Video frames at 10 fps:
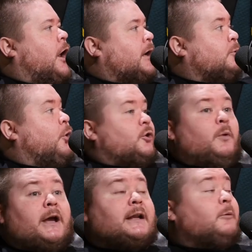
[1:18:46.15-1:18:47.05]
And he walked
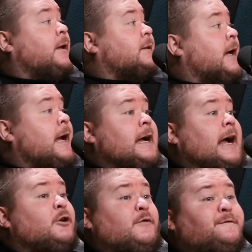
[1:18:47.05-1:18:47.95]
away and I went,
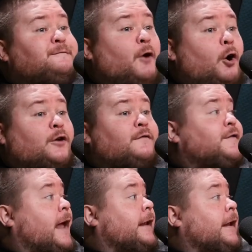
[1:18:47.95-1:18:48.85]
I'm going to fucking fly